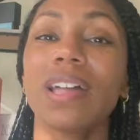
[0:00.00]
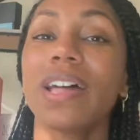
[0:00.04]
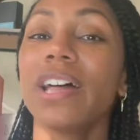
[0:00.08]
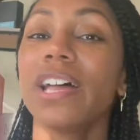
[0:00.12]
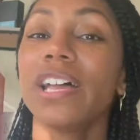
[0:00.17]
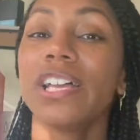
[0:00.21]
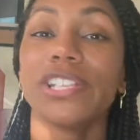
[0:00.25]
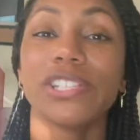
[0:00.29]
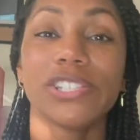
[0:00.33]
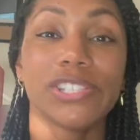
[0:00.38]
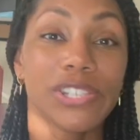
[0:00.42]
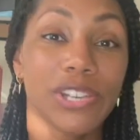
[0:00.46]

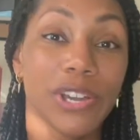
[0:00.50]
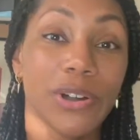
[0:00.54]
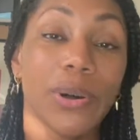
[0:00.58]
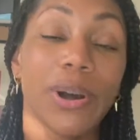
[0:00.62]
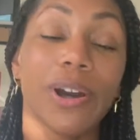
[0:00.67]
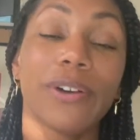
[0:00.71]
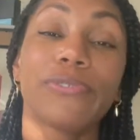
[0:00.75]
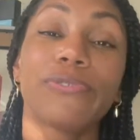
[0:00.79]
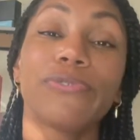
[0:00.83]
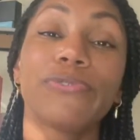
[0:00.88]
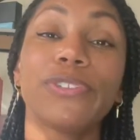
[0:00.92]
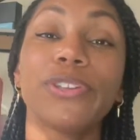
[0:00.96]
So
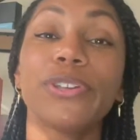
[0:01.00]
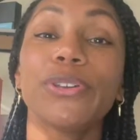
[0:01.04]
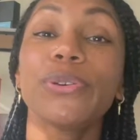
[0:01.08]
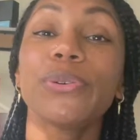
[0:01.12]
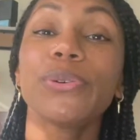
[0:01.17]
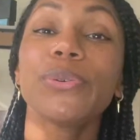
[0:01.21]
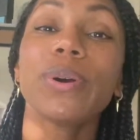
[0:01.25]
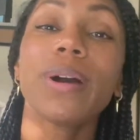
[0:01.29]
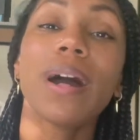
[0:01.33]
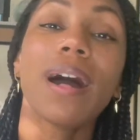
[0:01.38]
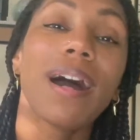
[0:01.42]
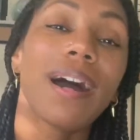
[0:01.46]
a
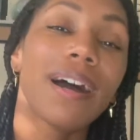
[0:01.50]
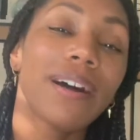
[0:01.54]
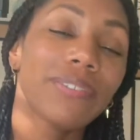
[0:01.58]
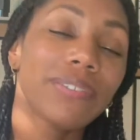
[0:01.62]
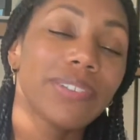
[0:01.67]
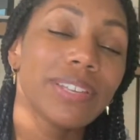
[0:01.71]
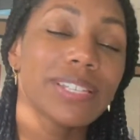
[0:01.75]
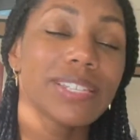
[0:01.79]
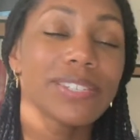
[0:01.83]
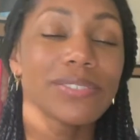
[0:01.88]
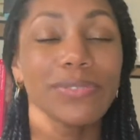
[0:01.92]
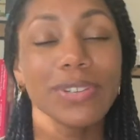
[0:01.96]
few
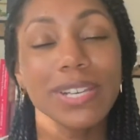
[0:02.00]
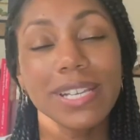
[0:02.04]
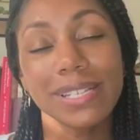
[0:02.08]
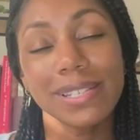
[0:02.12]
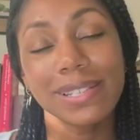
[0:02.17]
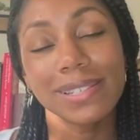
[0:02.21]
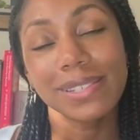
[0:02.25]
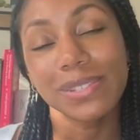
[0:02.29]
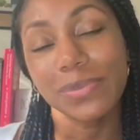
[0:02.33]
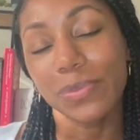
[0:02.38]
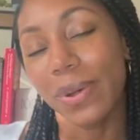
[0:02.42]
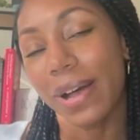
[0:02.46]
obvious
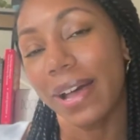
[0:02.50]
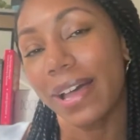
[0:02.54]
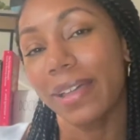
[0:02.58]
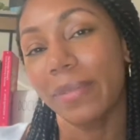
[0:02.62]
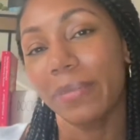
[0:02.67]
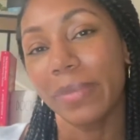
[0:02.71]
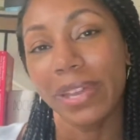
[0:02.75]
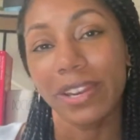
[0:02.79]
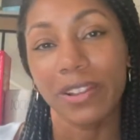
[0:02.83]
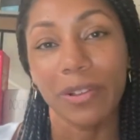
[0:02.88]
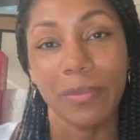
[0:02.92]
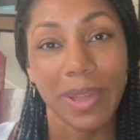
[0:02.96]
reasons why
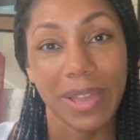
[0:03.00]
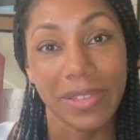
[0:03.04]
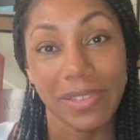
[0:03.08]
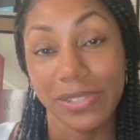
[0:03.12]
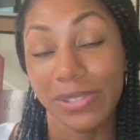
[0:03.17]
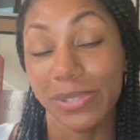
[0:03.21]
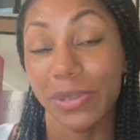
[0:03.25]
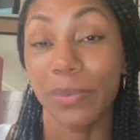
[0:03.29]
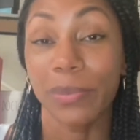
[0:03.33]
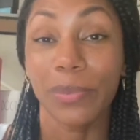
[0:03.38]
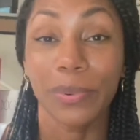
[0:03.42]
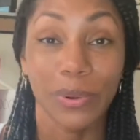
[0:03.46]
medical math is
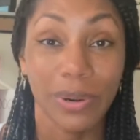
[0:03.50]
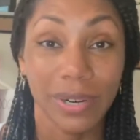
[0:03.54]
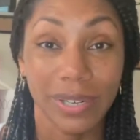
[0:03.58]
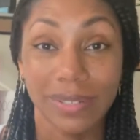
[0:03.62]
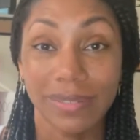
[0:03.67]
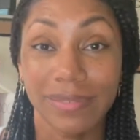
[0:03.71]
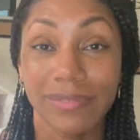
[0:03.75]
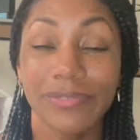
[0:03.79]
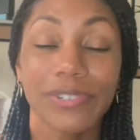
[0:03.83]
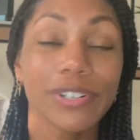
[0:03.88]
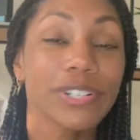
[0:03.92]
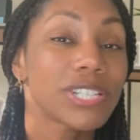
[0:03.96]
so
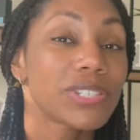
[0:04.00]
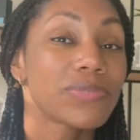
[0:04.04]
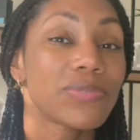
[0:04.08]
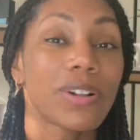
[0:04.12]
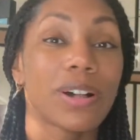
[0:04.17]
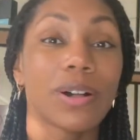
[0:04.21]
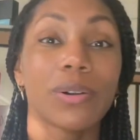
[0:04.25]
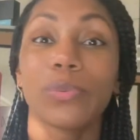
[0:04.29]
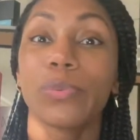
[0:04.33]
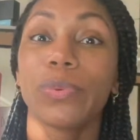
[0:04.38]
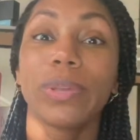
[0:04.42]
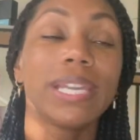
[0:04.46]
important. First of
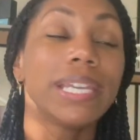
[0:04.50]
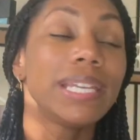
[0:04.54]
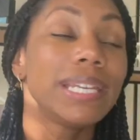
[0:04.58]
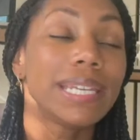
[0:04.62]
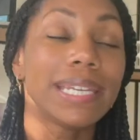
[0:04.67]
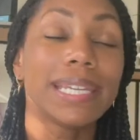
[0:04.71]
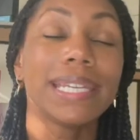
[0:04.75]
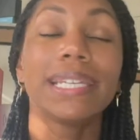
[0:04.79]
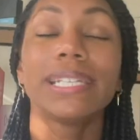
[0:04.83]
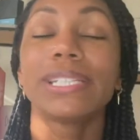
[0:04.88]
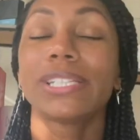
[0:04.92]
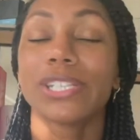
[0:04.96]
all, we
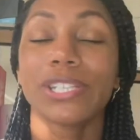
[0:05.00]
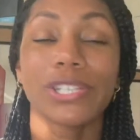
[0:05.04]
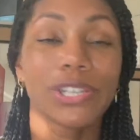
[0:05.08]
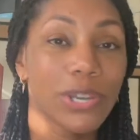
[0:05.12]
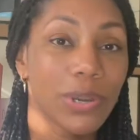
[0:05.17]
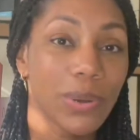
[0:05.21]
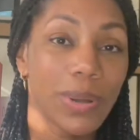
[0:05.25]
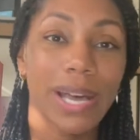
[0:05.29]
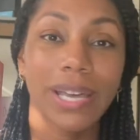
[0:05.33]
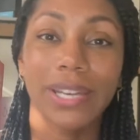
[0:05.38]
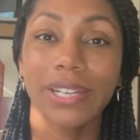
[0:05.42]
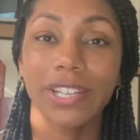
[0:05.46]
need to know
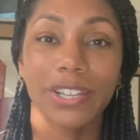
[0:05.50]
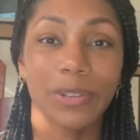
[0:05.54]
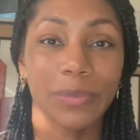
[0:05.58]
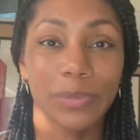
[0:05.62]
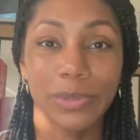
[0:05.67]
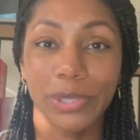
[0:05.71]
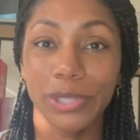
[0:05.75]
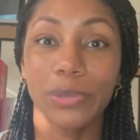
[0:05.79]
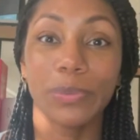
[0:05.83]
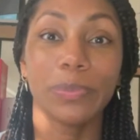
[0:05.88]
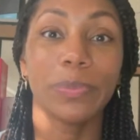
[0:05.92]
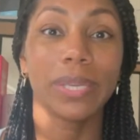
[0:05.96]
how to
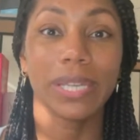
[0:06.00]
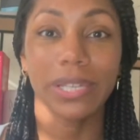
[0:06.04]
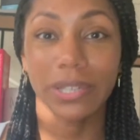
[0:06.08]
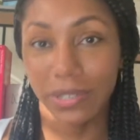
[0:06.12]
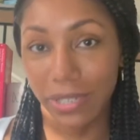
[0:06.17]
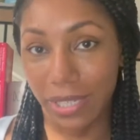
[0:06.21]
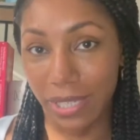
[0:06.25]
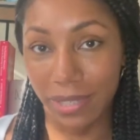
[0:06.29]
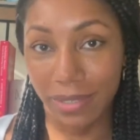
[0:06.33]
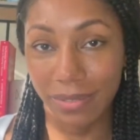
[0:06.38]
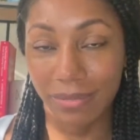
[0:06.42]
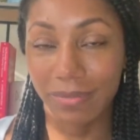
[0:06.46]
compute,
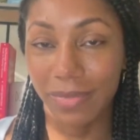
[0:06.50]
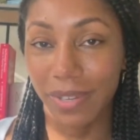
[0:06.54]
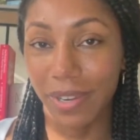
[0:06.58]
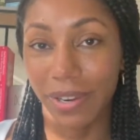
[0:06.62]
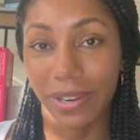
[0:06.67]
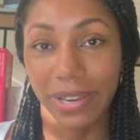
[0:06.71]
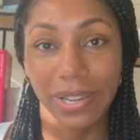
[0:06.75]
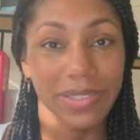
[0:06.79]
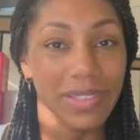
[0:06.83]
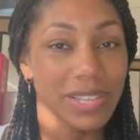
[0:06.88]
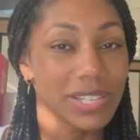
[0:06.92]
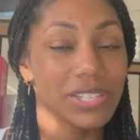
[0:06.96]
period. All
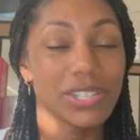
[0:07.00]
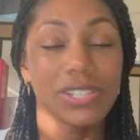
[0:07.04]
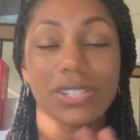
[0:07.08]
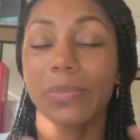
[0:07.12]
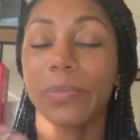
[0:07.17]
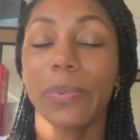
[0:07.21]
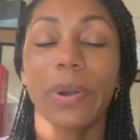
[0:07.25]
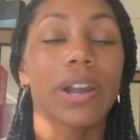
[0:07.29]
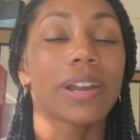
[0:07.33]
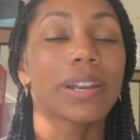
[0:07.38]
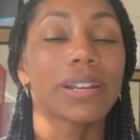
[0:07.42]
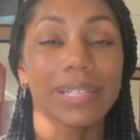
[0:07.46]
right, that's just a
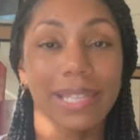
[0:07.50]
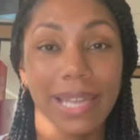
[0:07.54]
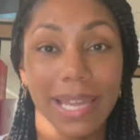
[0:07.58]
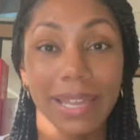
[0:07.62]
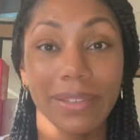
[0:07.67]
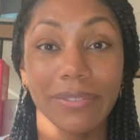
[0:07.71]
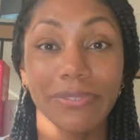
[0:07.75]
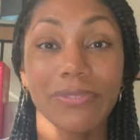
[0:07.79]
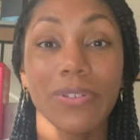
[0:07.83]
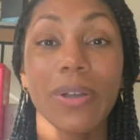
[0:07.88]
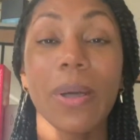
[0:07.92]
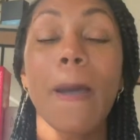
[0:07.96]
part of
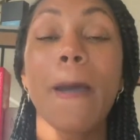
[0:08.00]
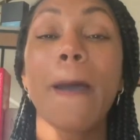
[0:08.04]
life.